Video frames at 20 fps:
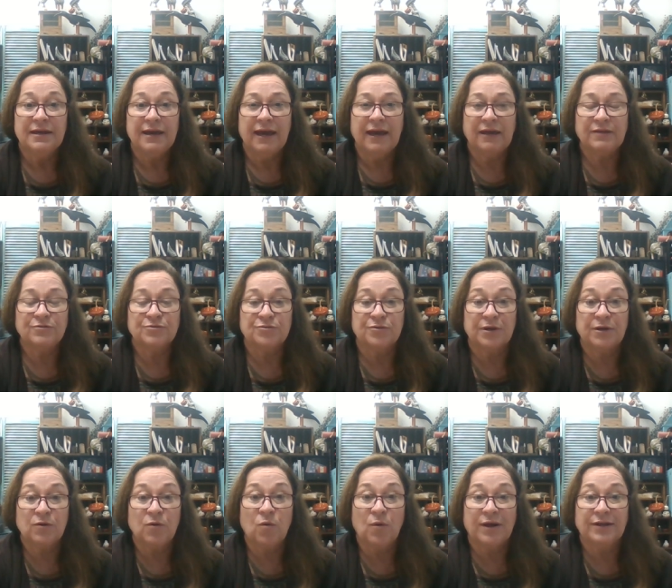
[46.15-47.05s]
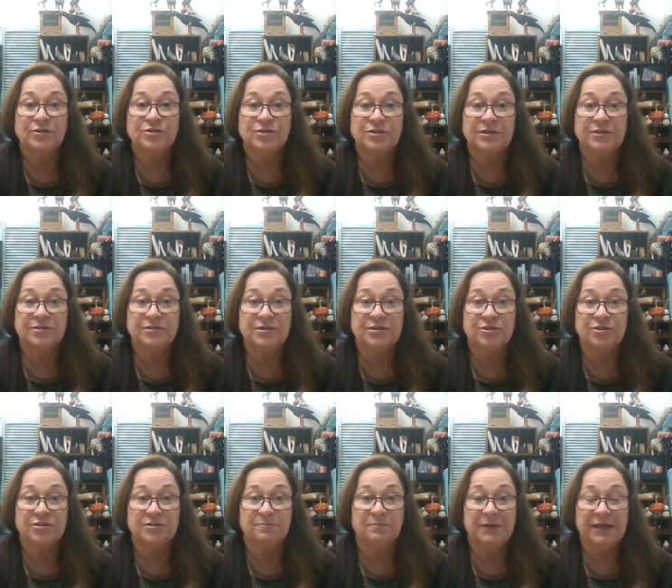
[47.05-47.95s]
answering questions, and
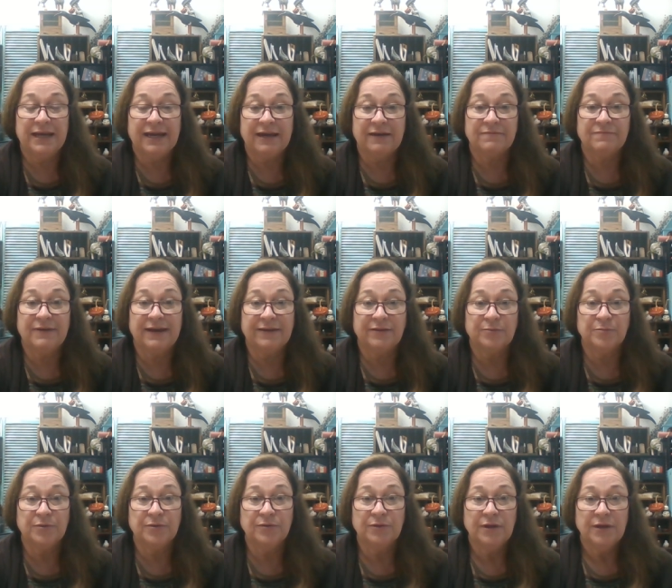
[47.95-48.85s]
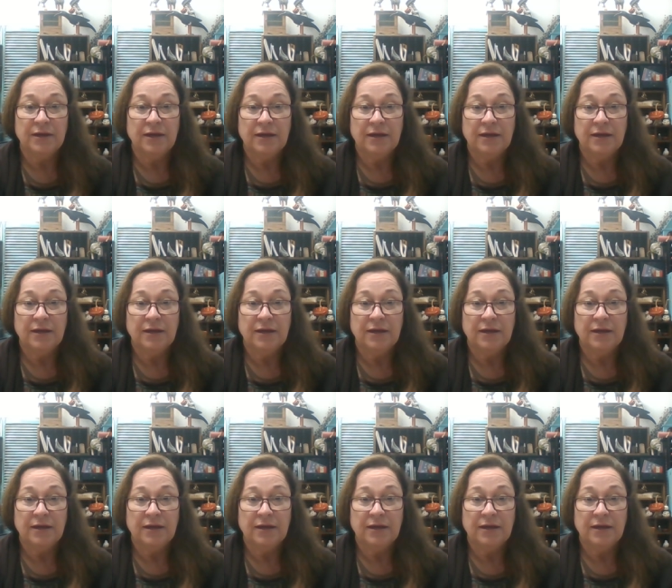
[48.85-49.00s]
just being available.